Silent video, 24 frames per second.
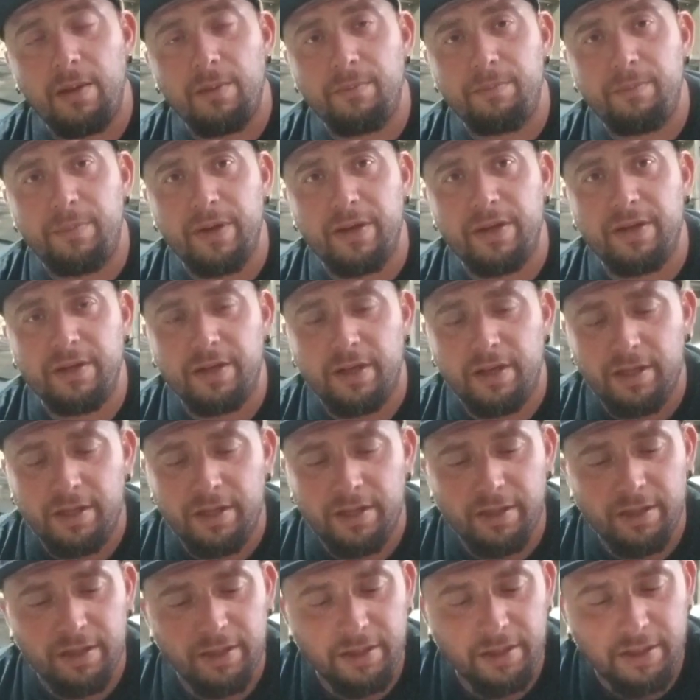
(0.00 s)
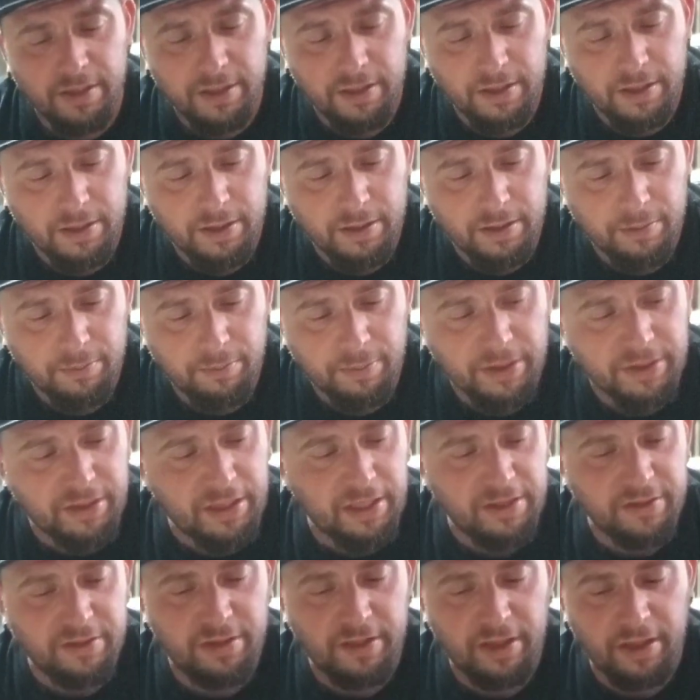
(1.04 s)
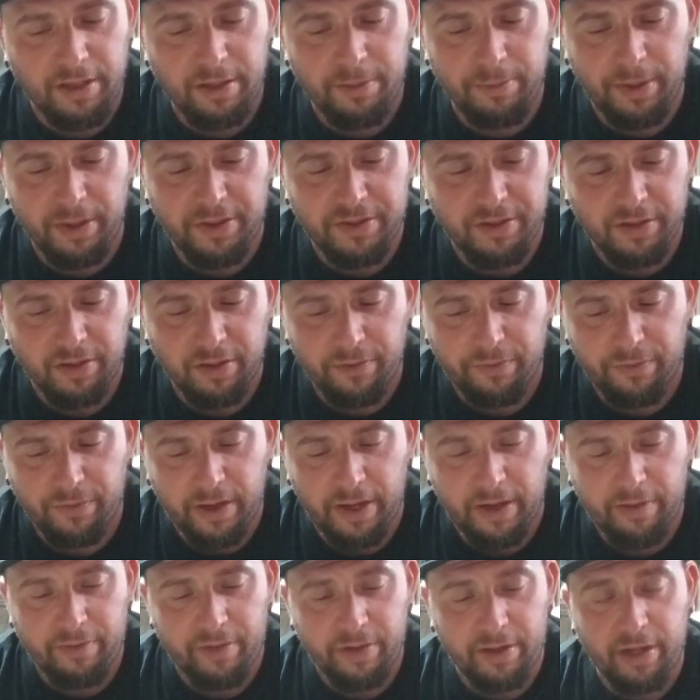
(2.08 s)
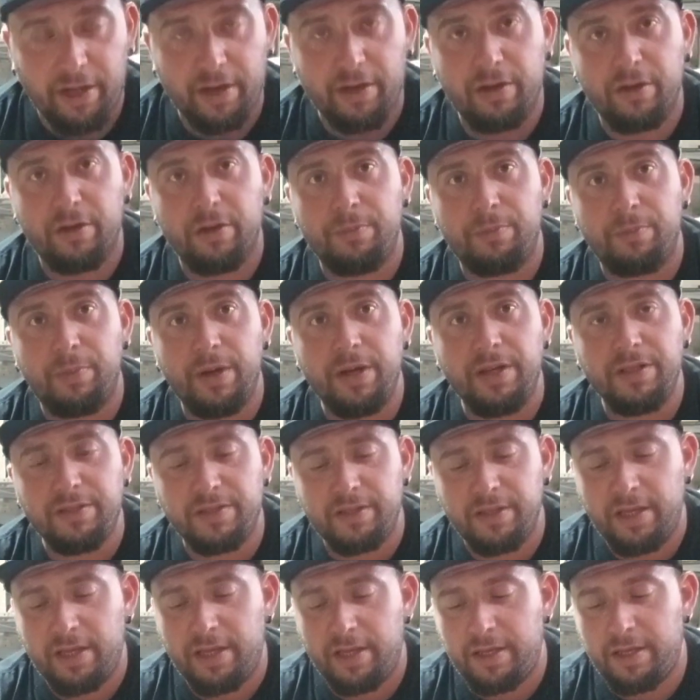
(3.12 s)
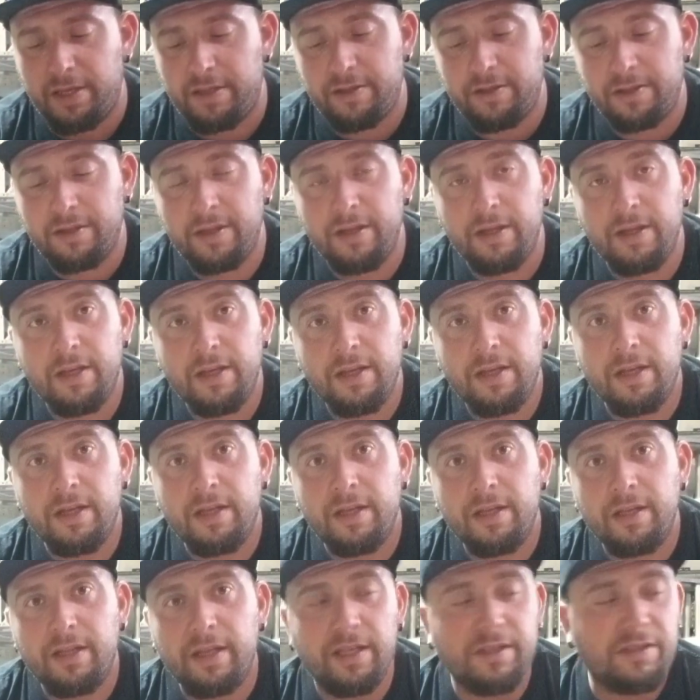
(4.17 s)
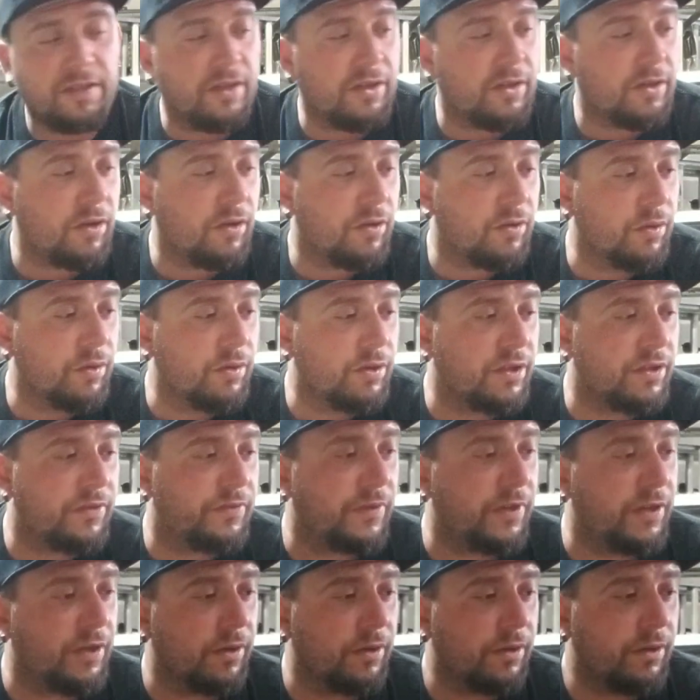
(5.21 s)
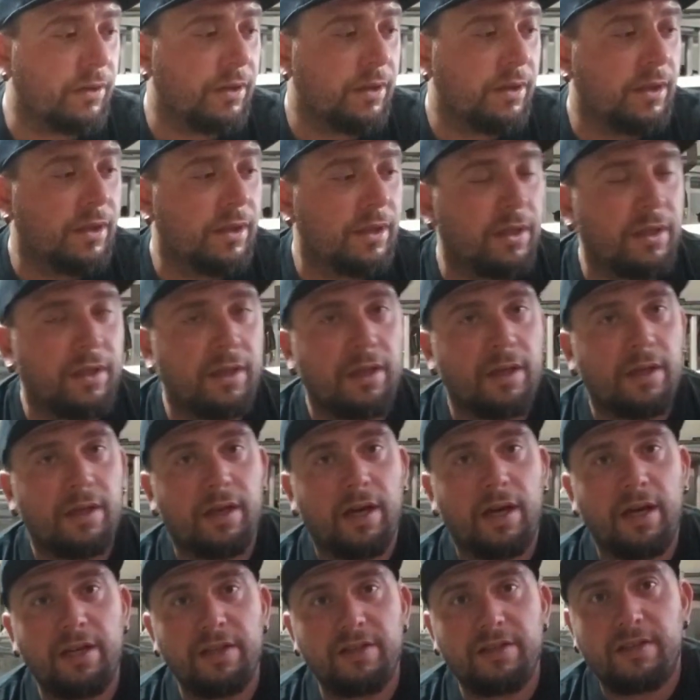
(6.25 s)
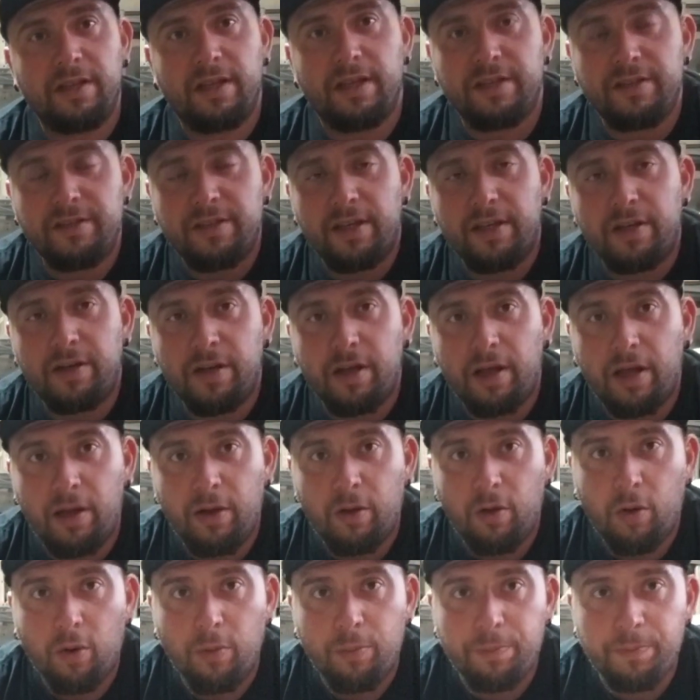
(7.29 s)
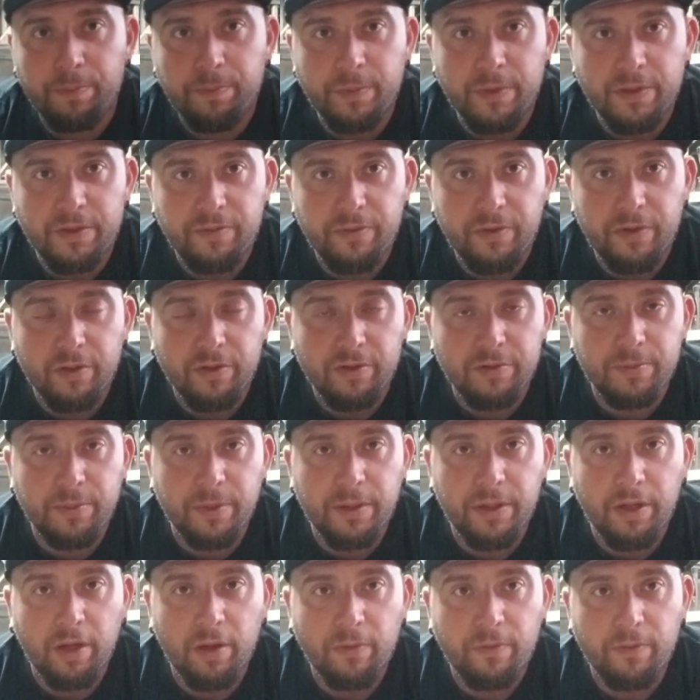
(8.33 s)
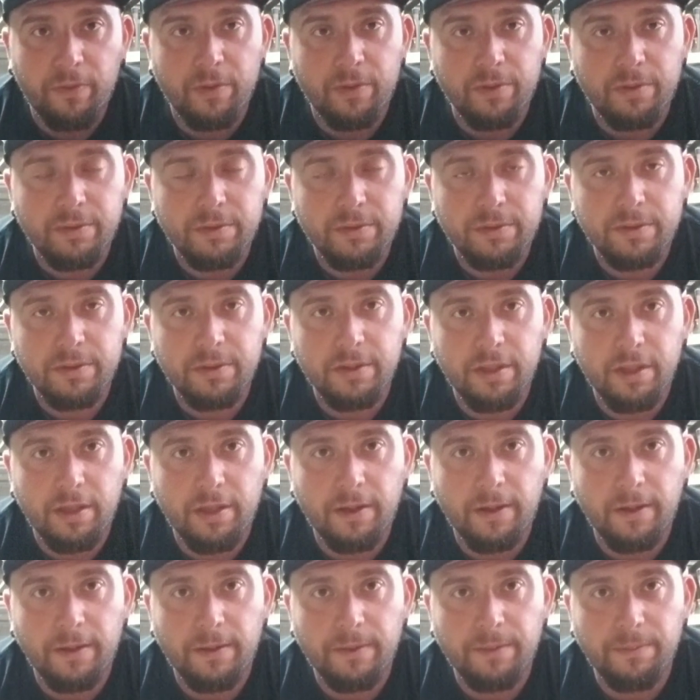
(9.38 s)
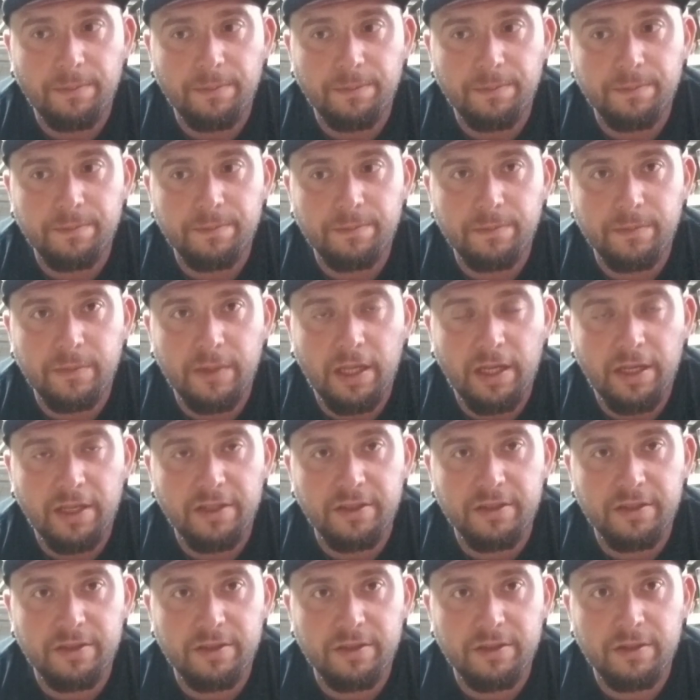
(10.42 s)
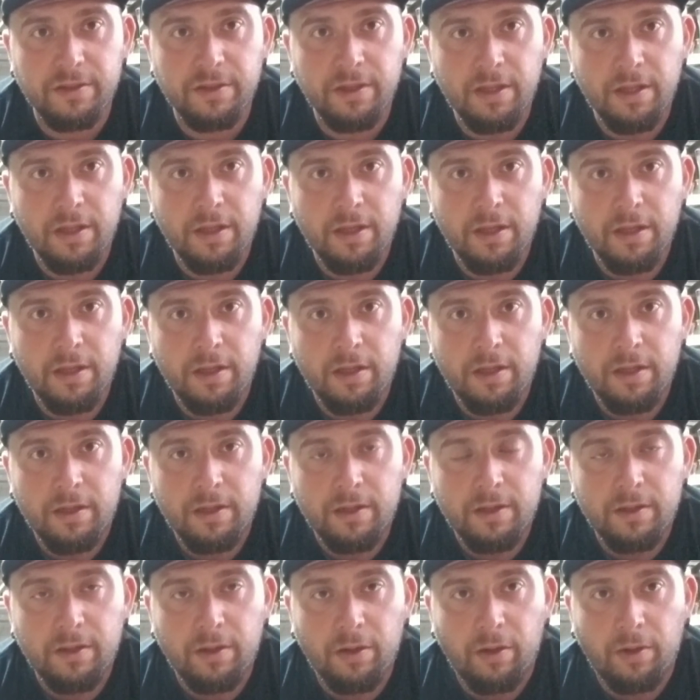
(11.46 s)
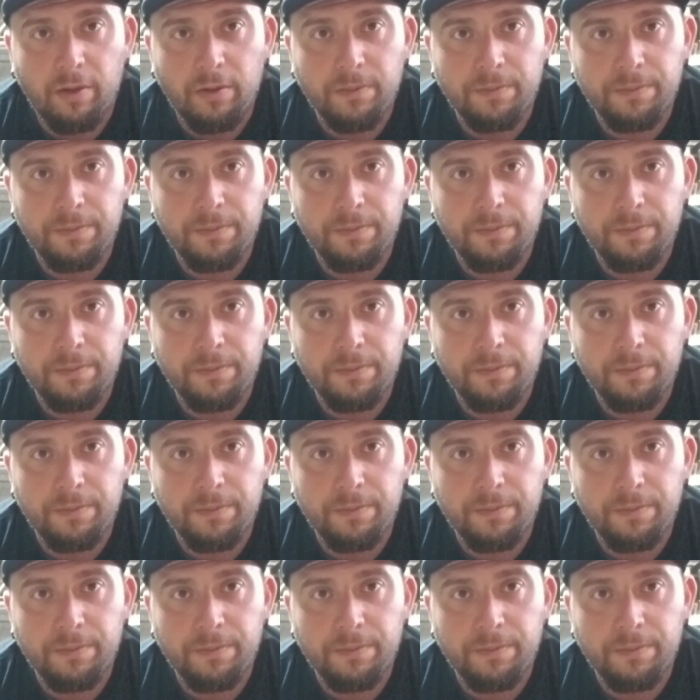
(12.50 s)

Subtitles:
big thanks to that eBay seller for having it at a good price. And that's gonna conclude this video, guys. Like I said, I hope this video has been helpful. That it's, you know,